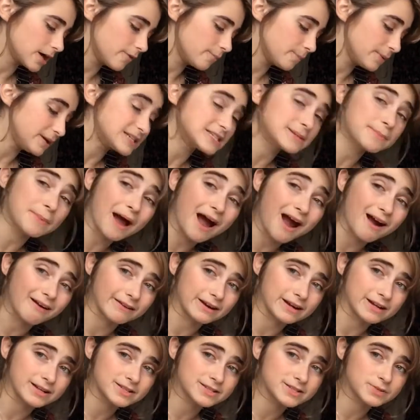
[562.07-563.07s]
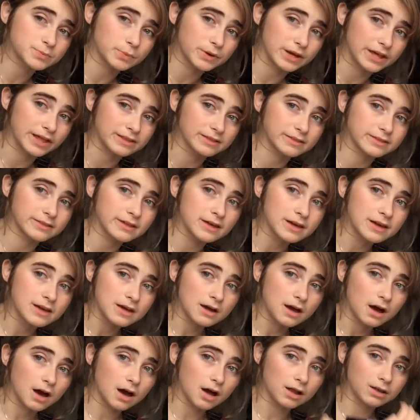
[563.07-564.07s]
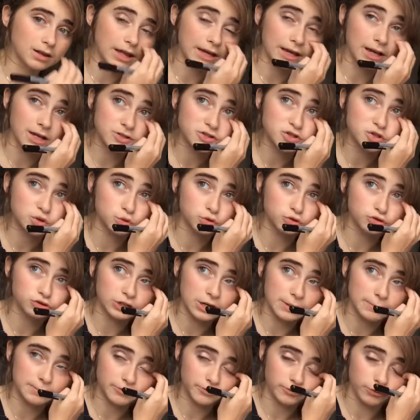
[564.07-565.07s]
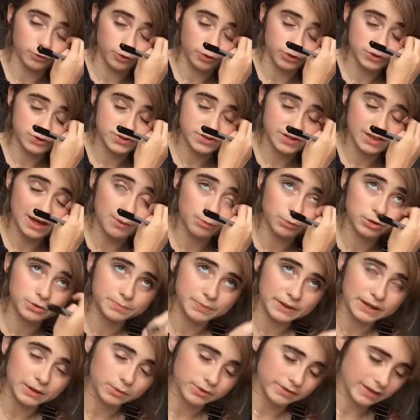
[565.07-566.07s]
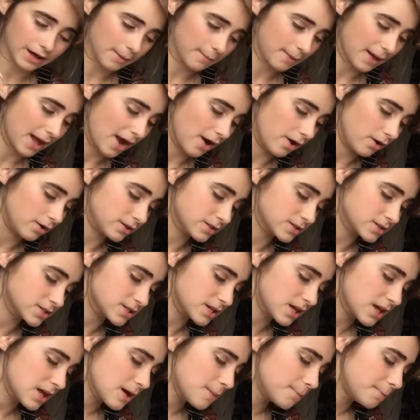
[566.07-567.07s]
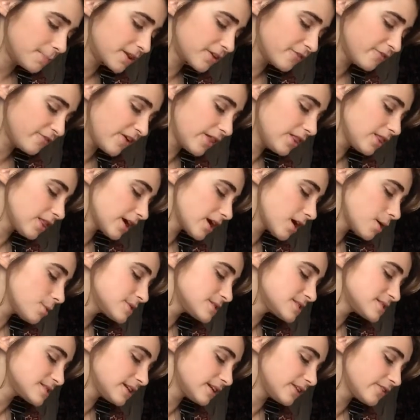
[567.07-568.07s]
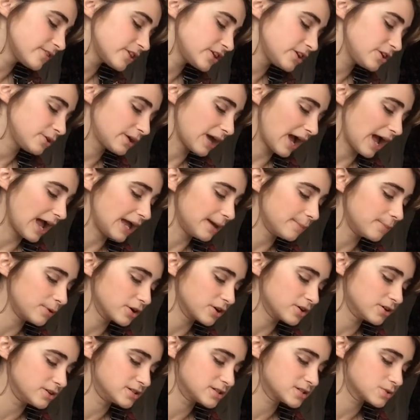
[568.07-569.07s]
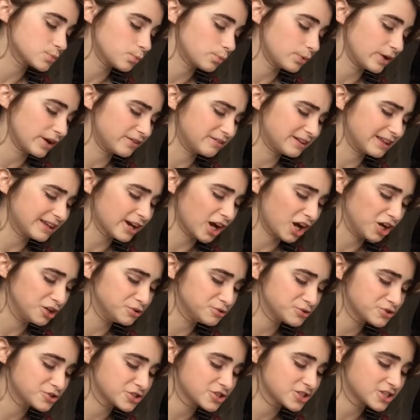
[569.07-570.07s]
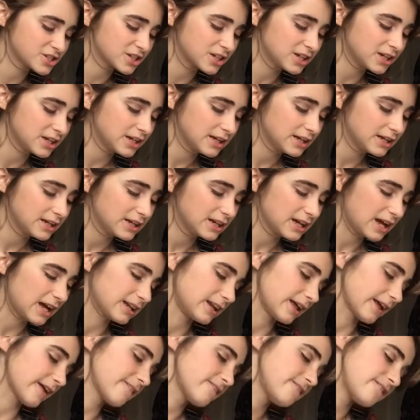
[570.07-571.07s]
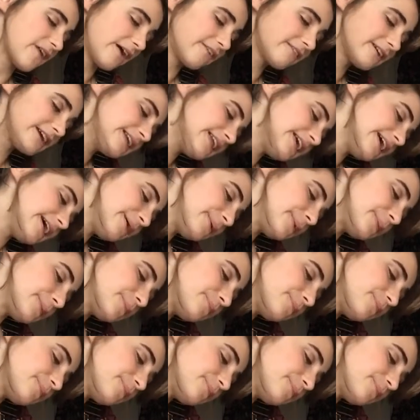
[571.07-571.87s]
I've been to Paris with like a school trip before, so that would be without parents, but it felt like I was still in the UK because we only coached and like ferried it,